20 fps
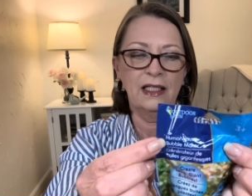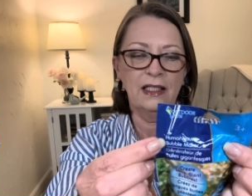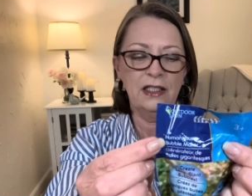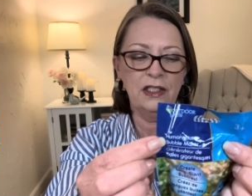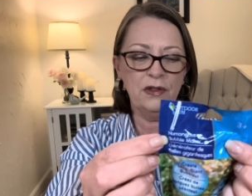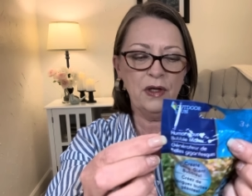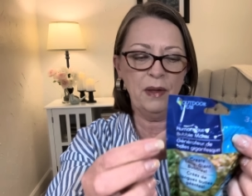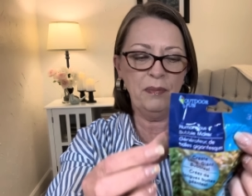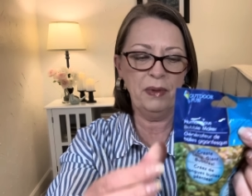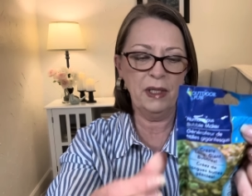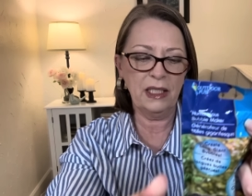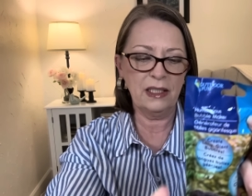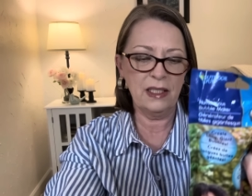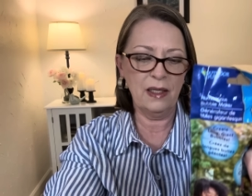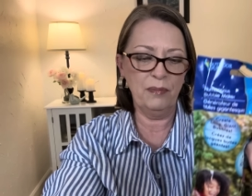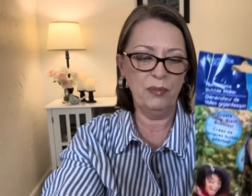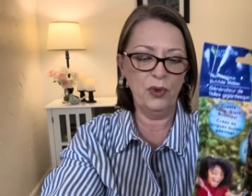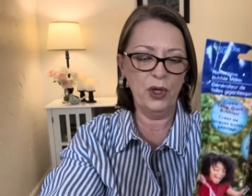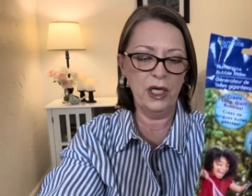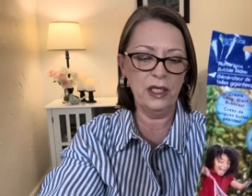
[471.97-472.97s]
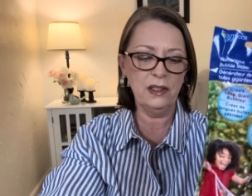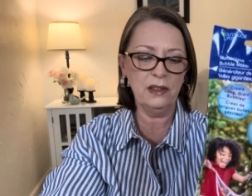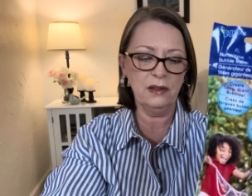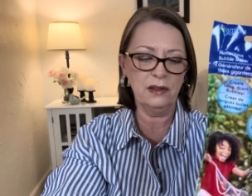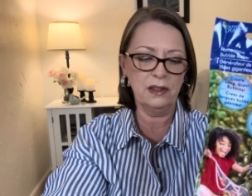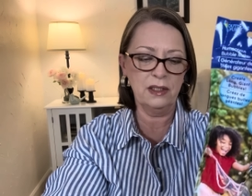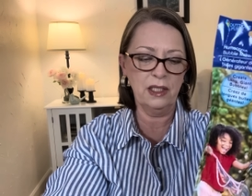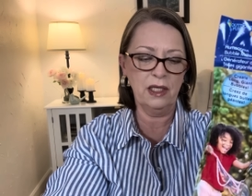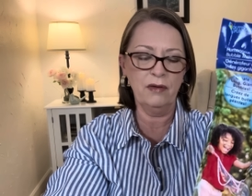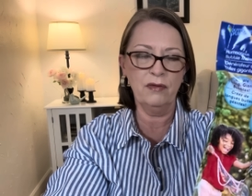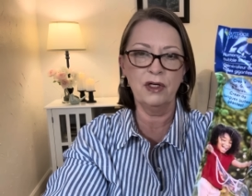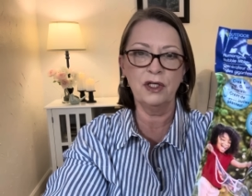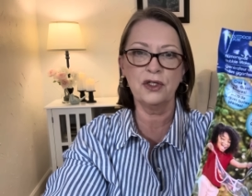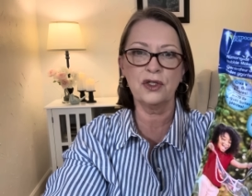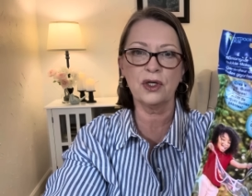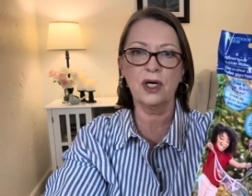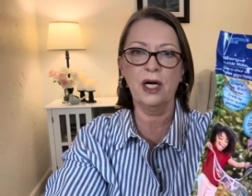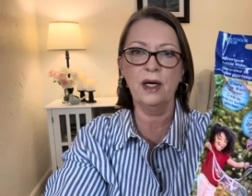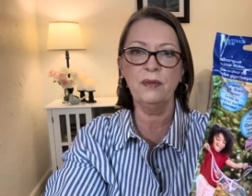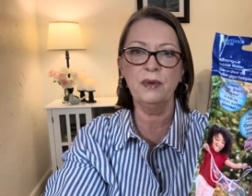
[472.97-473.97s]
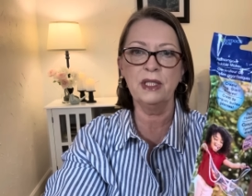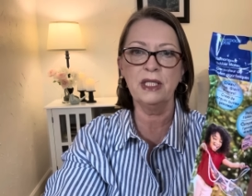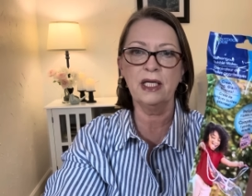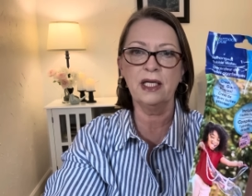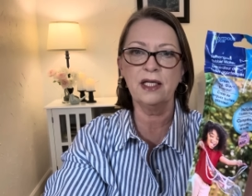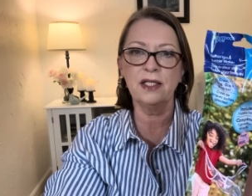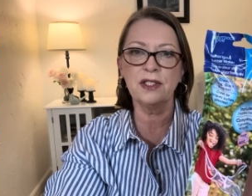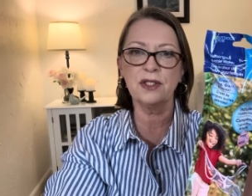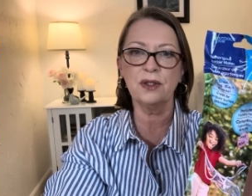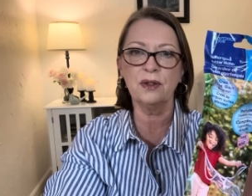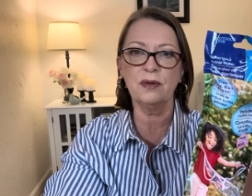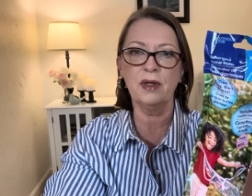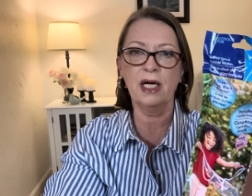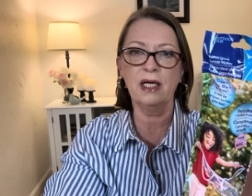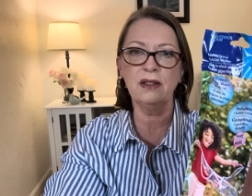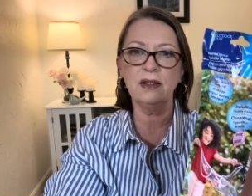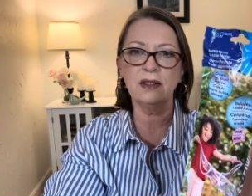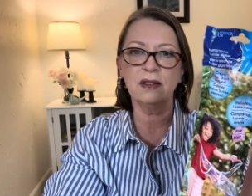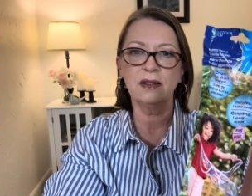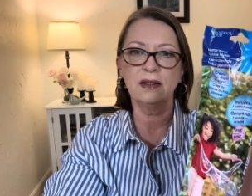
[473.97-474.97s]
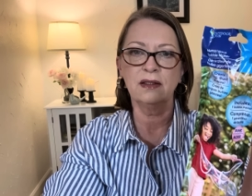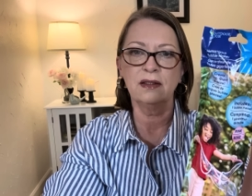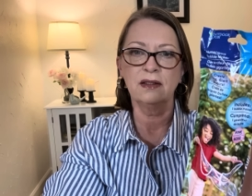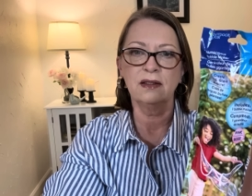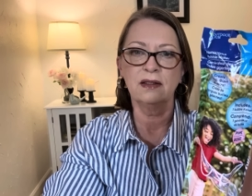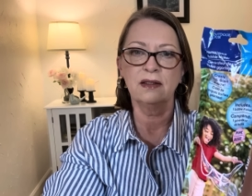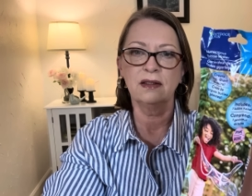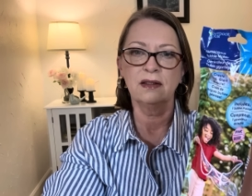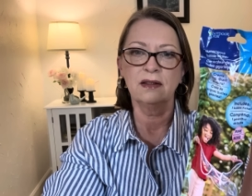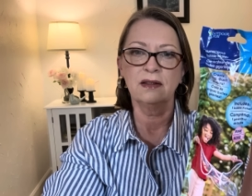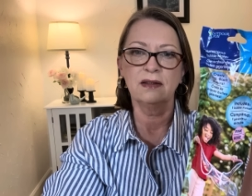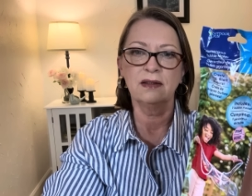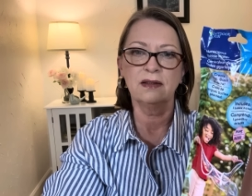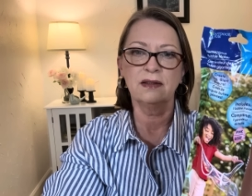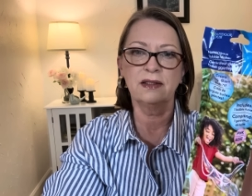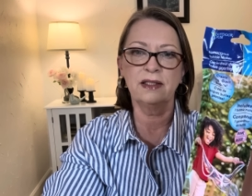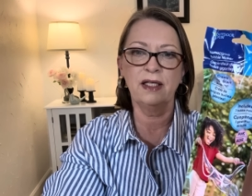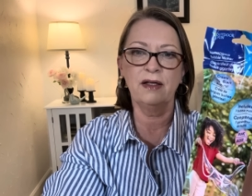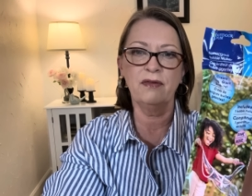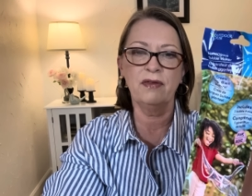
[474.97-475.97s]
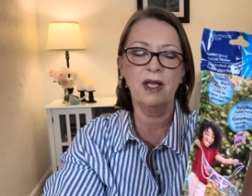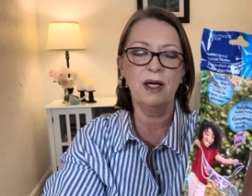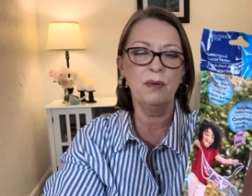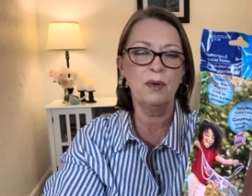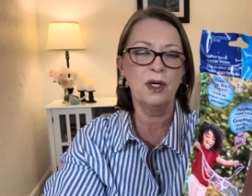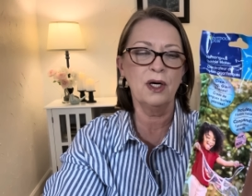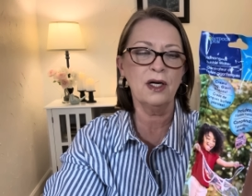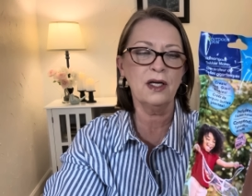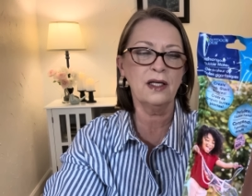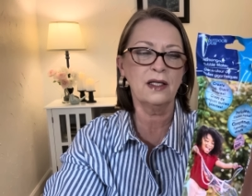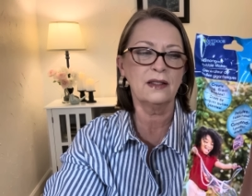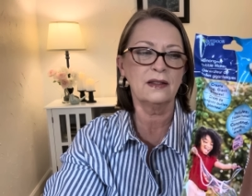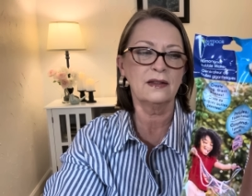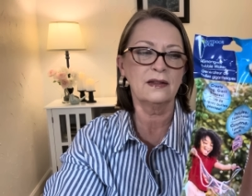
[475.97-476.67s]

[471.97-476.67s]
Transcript: So I picked up one to give it a try when the kids are around, see if they work.